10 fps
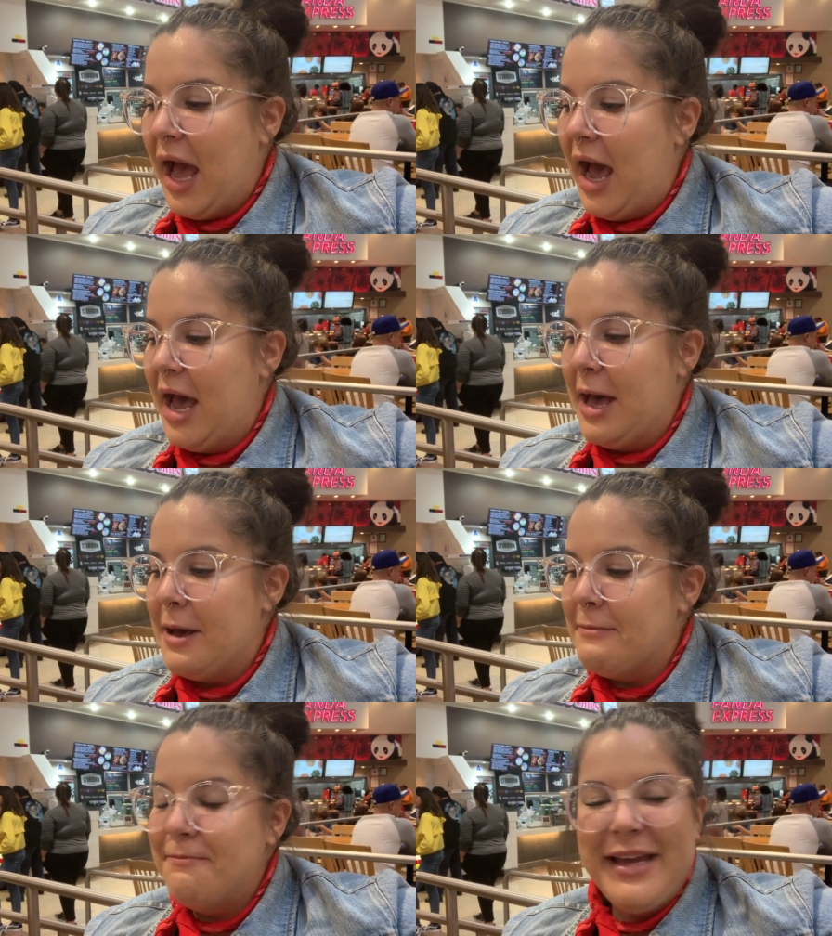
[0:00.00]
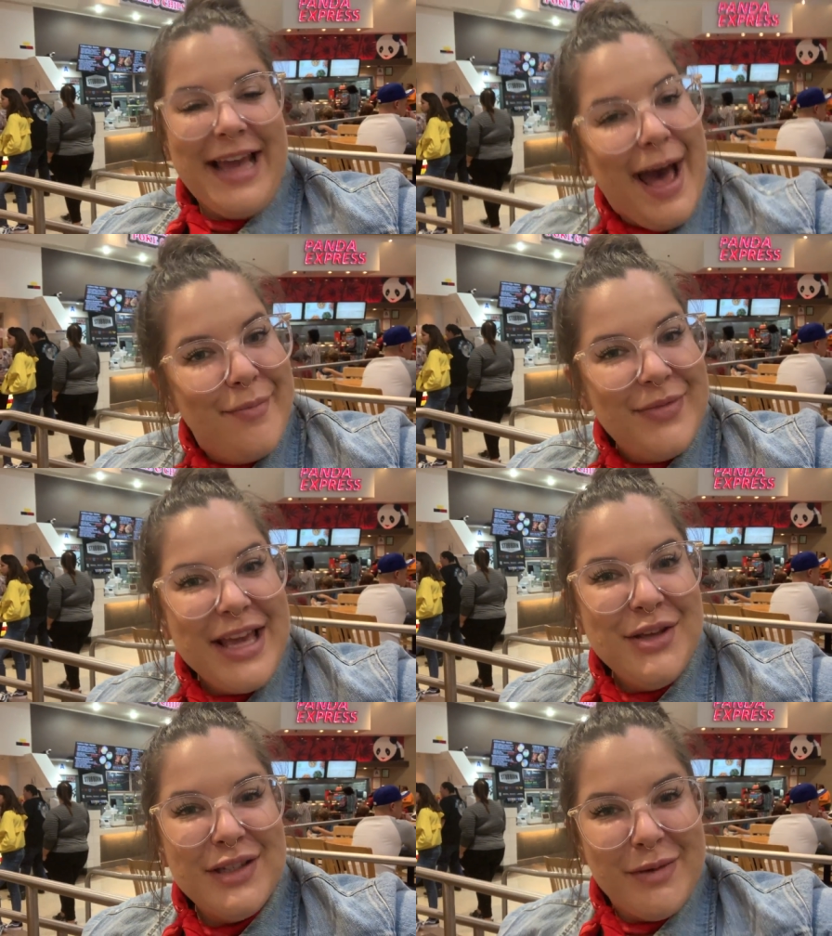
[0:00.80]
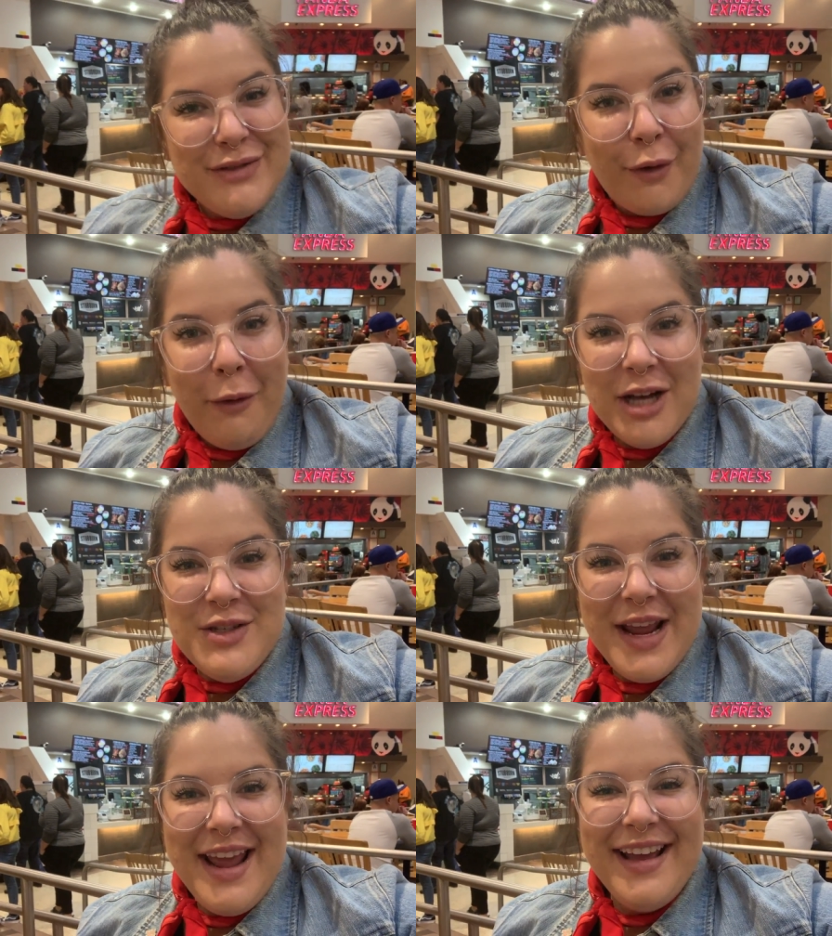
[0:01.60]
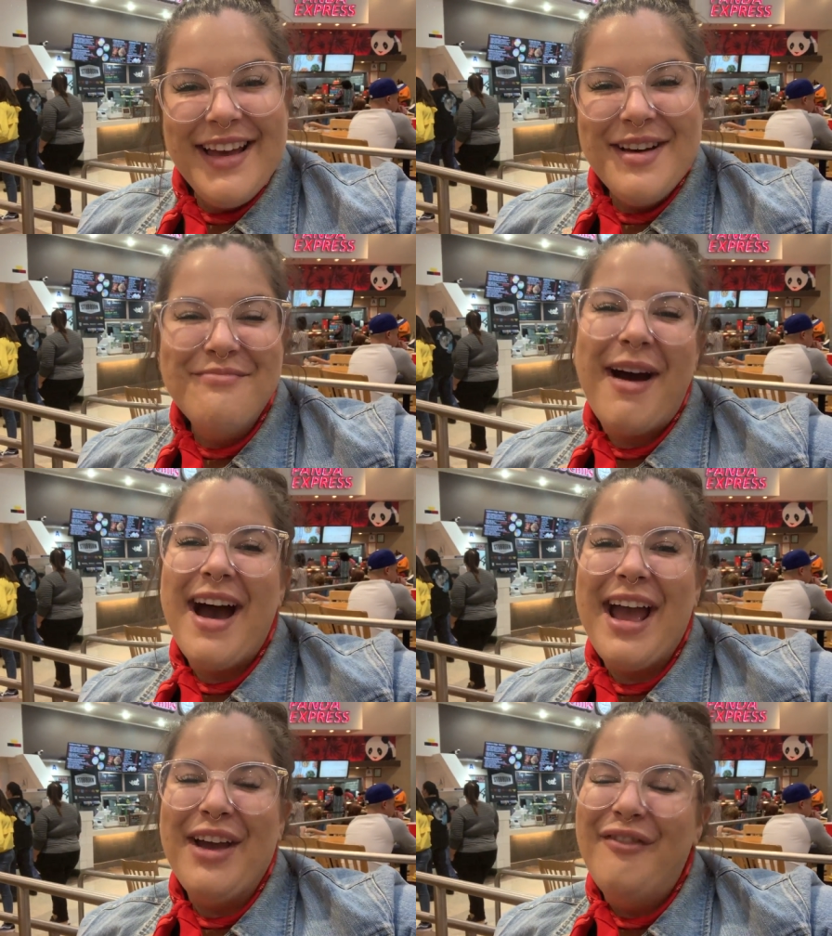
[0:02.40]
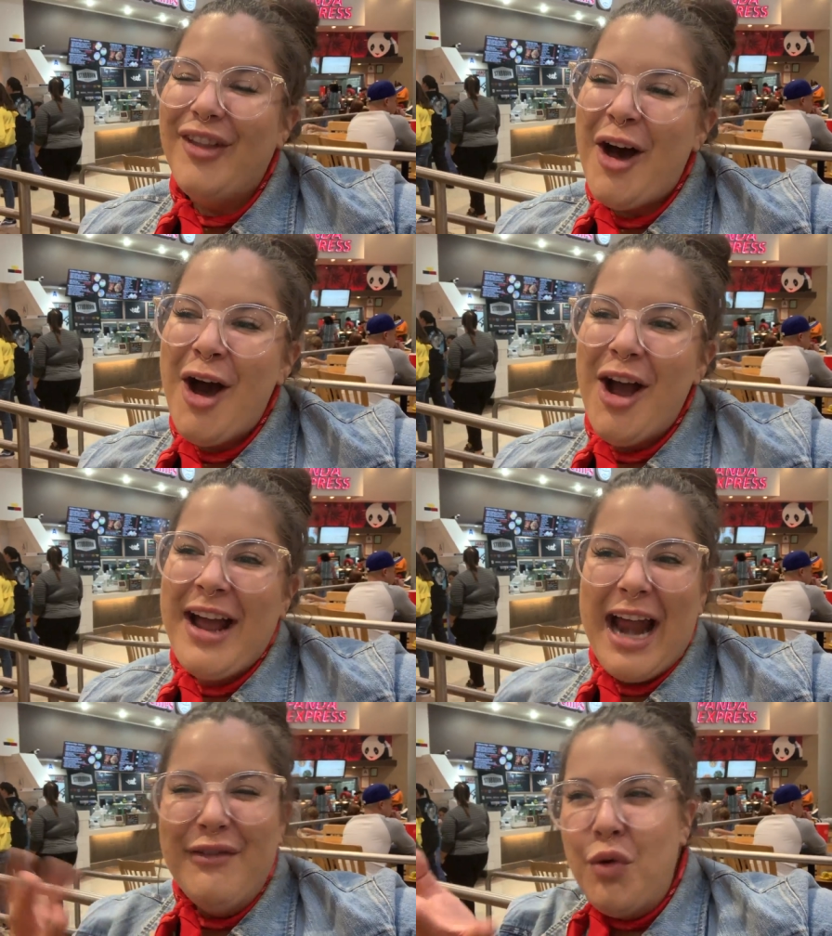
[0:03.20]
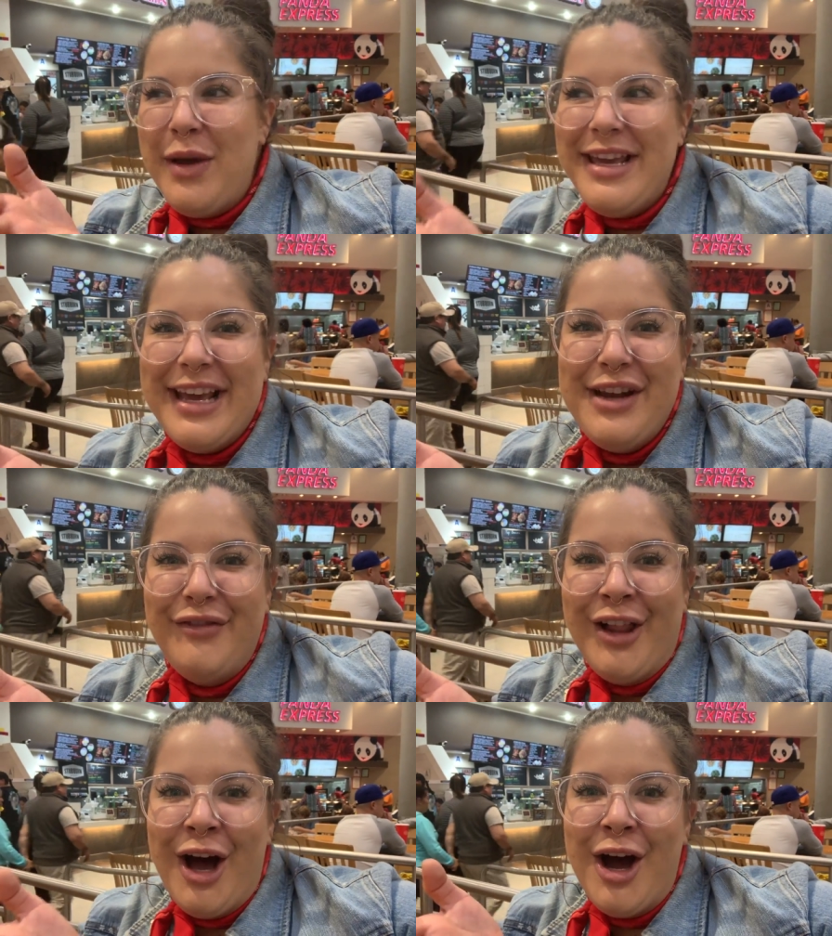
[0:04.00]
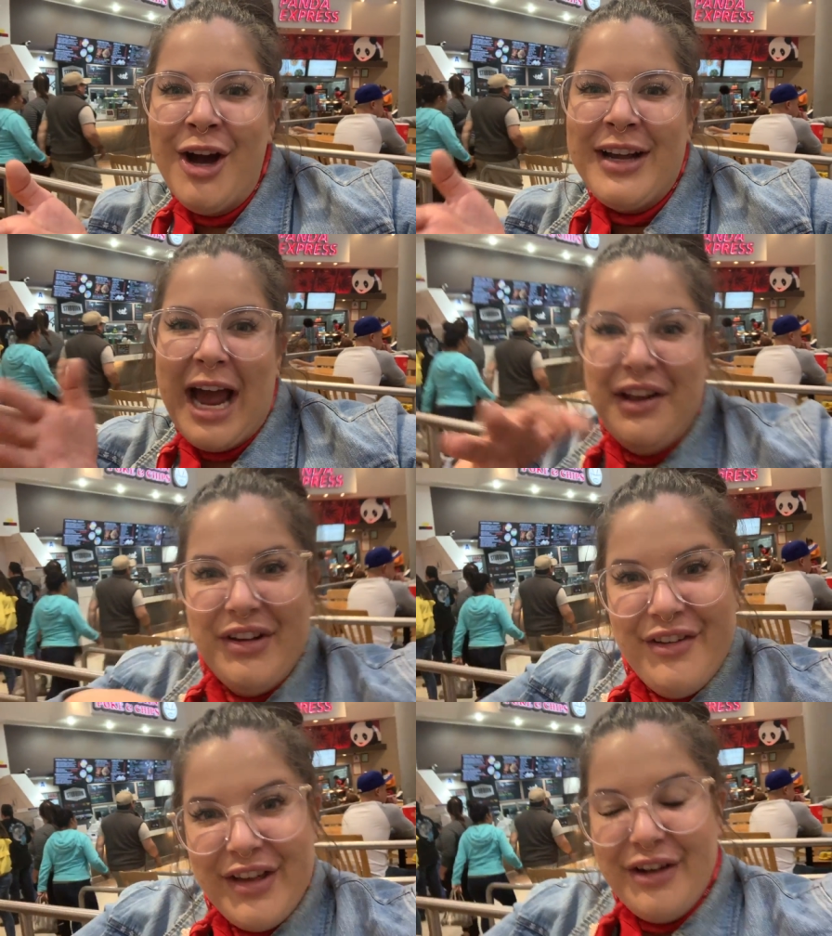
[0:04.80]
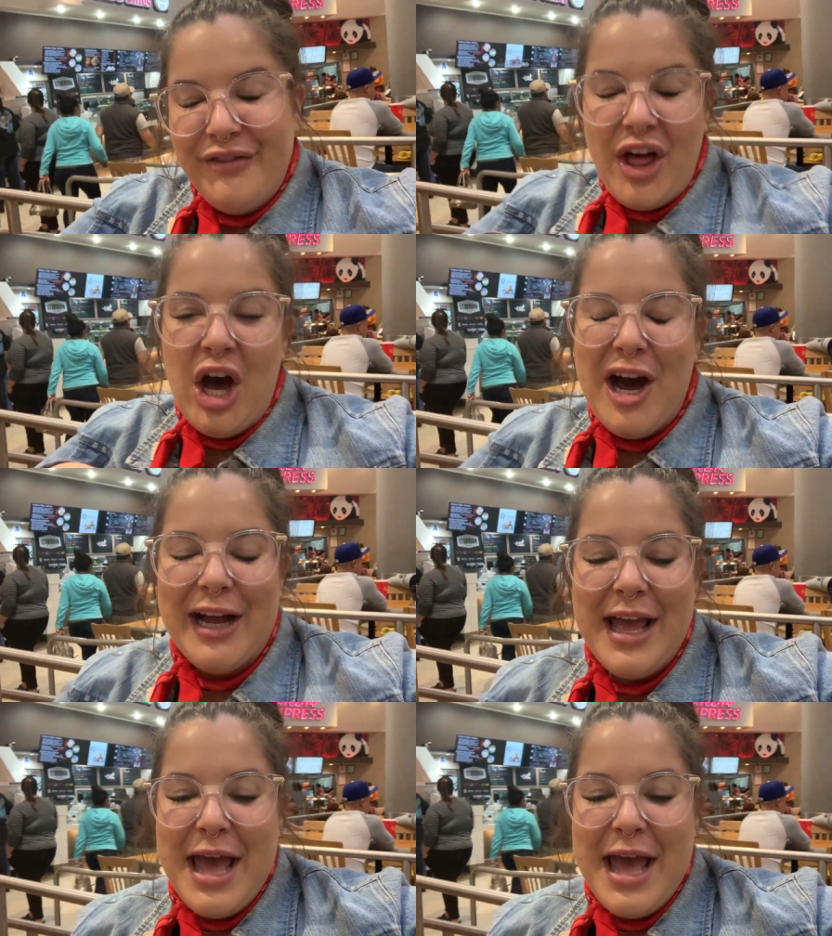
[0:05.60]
Um, but yeah, thank you so much for watching my vlog, kind of a weekend vlog, kind of an event vlog.